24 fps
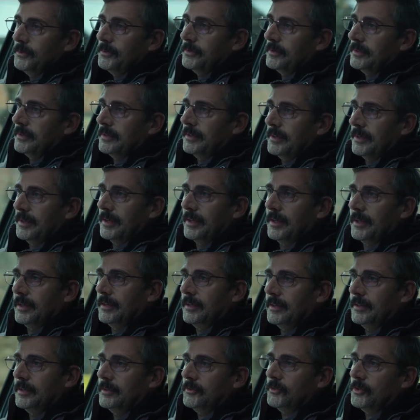You
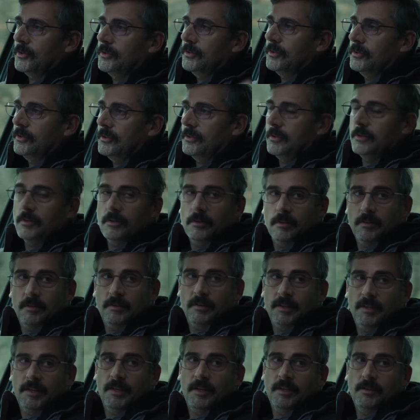turn
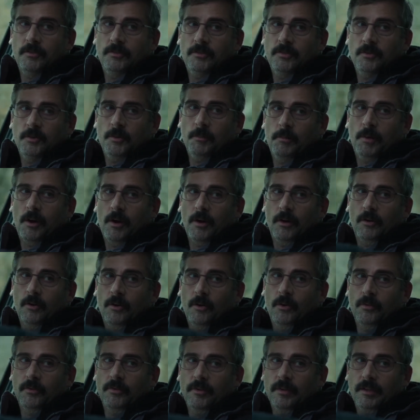the keys to your
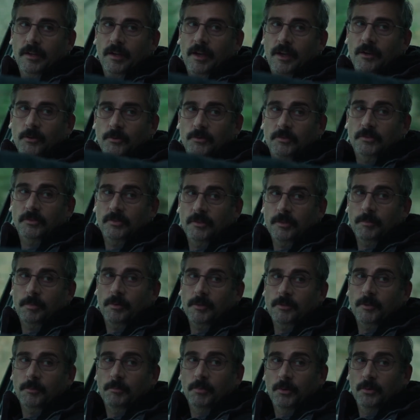bar over to the guy who's
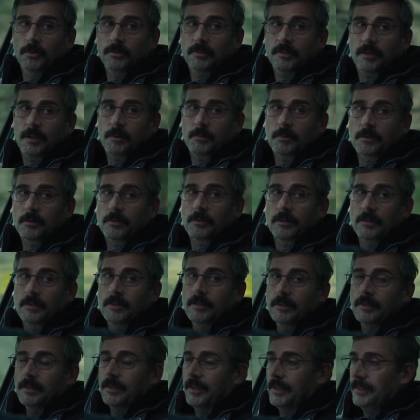asleep on your pool
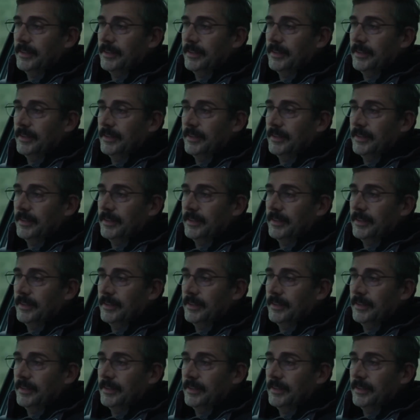table.